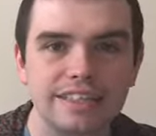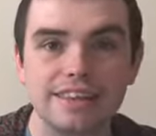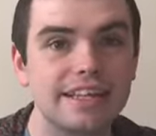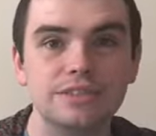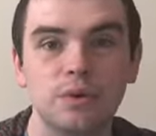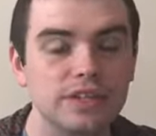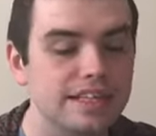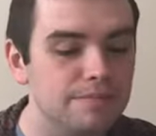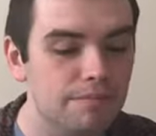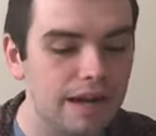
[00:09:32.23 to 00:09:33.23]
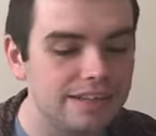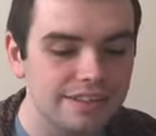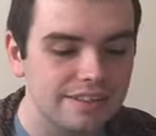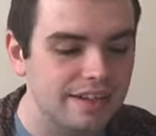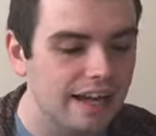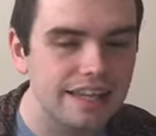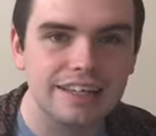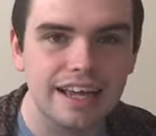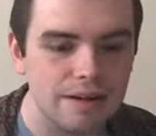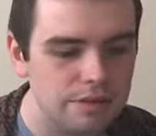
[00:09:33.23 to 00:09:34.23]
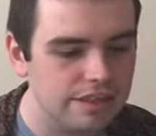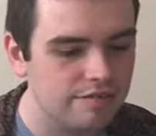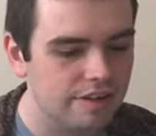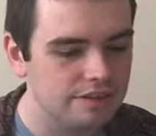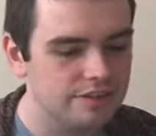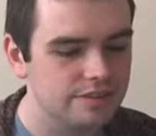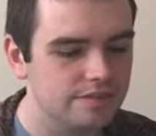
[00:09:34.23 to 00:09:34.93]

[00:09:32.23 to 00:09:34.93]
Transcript: This one is mad. I can't believe this.